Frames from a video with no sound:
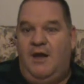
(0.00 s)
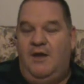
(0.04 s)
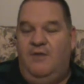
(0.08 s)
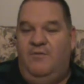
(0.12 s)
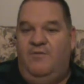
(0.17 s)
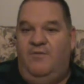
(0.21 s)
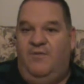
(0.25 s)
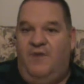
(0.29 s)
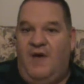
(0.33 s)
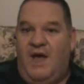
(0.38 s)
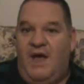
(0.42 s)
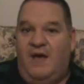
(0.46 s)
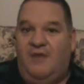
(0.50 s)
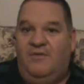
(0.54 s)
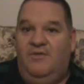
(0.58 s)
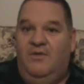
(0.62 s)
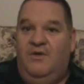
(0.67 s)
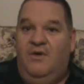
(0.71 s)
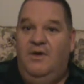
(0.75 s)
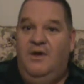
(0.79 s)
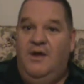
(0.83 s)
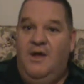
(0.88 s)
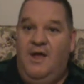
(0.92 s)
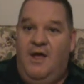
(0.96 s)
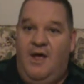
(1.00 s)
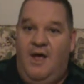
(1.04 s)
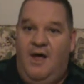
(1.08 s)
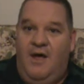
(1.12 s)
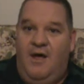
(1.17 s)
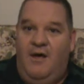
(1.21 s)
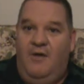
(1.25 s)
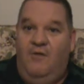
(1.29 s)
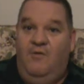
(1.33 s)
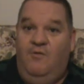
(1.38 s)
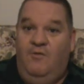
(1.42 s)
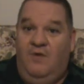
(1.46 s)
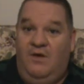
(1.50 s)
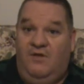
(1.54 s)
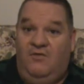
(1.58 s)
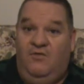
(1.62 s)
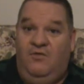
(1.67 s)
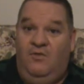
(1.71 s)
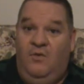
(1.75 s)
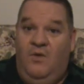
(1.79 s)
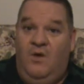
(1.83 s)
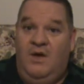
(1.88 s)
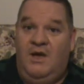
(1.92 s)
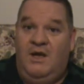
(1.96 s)
In fact, Rick
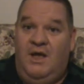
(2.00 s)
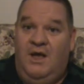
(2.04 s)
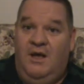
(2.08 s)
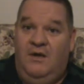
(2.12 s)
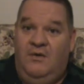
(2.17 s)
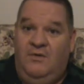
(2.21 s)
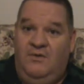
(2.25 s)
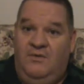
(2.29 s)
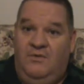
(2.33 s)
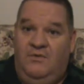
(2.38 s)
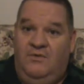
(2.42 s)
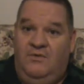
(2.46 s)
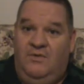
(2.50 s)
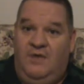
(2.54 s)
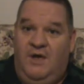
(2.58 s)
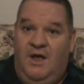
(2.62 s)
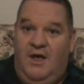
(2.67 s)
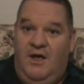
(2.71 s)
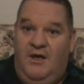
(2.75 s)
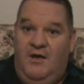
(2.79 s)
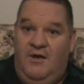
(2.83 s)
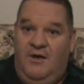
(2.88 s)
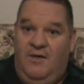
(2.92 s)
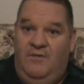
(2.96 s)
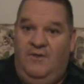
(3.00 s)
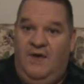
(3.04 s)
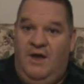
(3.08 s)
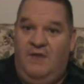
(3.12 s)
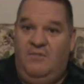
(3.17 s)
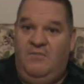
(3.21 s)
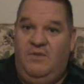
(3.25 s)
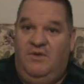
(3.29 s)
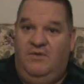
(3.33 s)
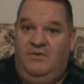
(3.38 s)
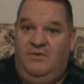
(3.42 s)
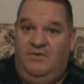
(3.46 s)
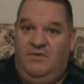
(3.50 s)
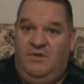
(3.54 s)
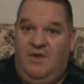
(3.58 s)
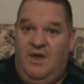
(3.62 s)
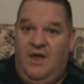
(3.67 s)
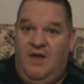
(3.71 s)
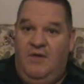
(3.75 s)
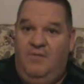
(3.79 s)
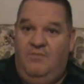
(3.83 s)
Joyner, who's a famous